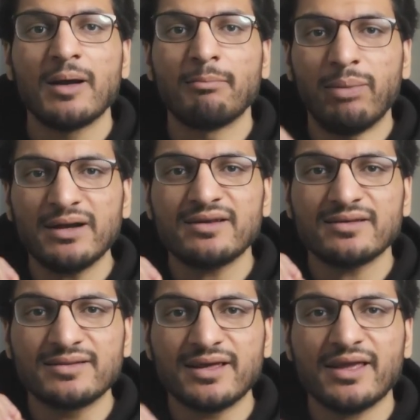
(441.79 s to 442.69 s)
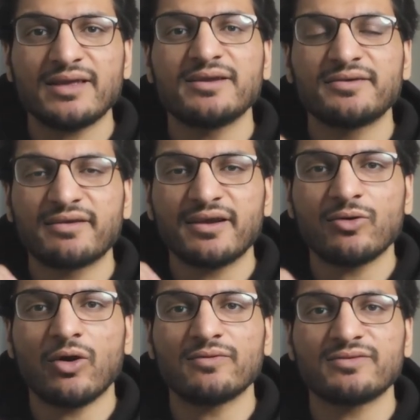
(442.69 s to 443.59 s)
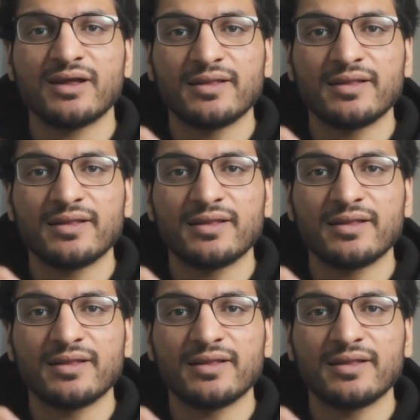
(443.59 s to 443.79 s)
but they carry trade-offs